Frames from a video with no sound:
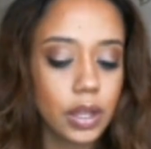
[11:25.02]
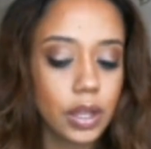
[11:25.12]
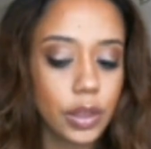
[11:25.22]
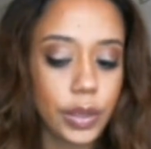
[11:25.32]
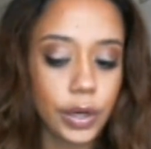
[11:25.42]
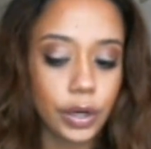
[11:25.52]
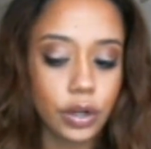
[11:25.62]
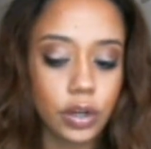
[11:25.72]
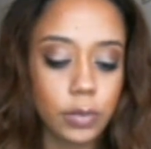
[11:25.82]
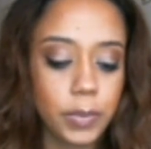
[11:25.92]
there
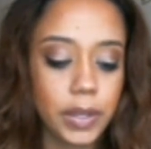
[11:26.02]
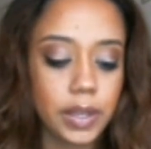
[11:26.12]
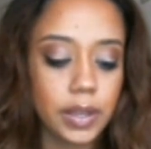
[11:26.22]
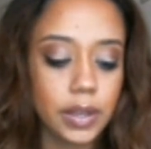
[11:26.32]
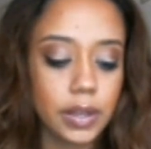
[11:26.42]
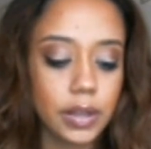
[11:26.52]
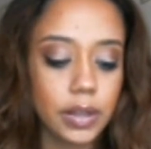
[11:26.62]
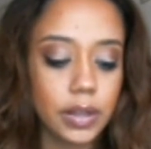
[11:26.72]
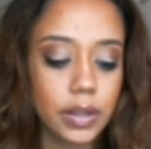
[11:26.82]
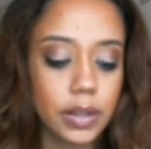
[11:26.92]
could be
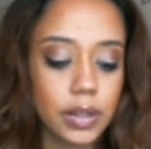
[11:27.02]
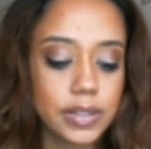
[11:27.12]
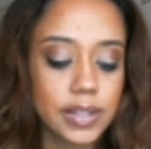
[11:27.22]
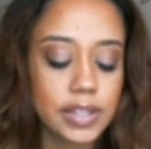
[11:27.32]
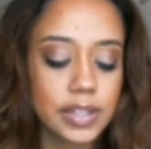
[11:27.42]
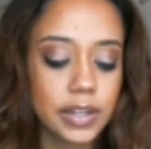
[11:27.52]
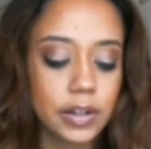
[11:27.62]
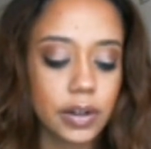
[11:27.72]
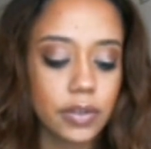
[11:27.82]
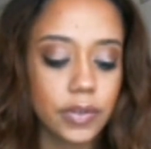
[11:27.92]
a sense
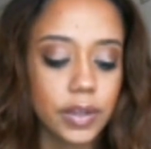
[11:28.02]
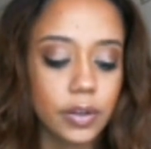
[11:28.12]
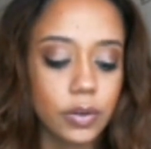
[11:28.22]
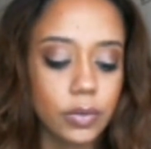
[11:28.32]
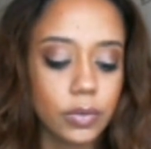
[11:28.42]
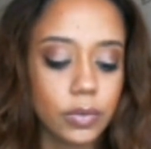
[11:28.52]
here of guilt